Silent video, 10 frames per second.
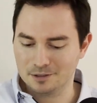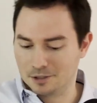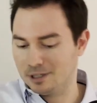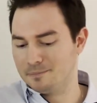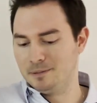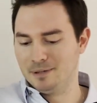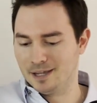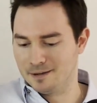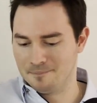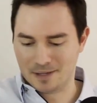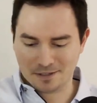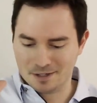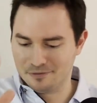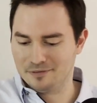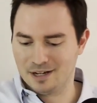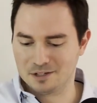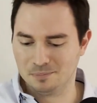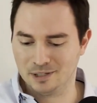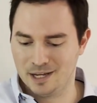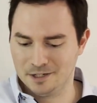So let me begin, that's enough of an
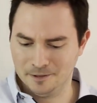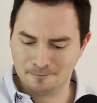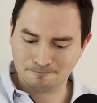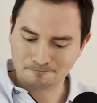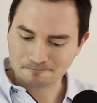explanation,